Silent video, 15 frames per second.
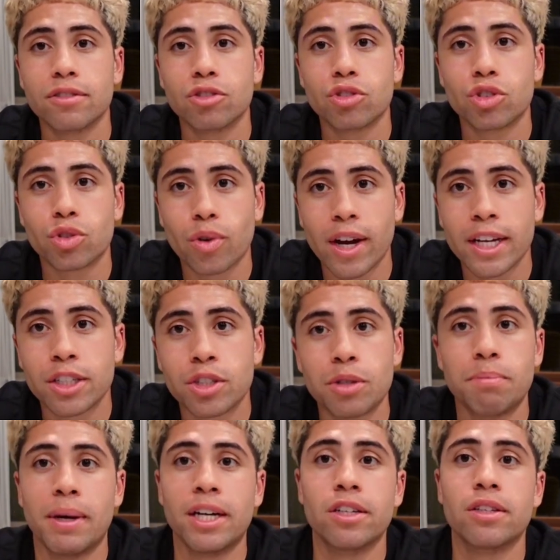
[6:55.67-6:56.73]
trying to
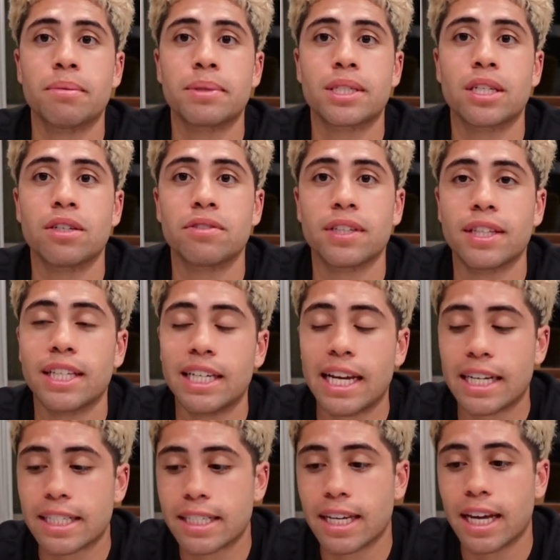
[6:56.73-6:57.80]
better themselves in the
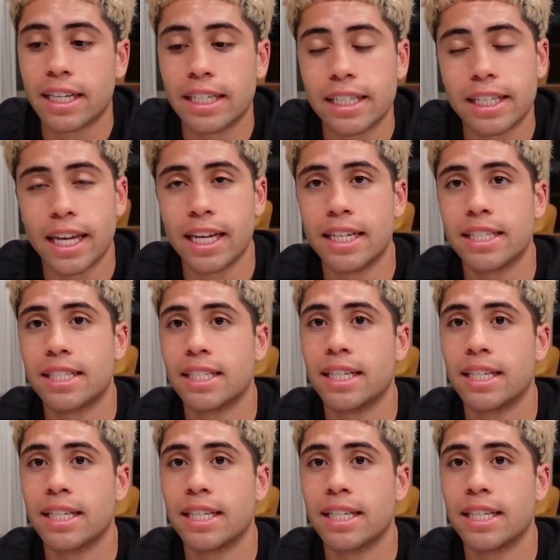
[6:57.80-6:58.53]
next 90 days,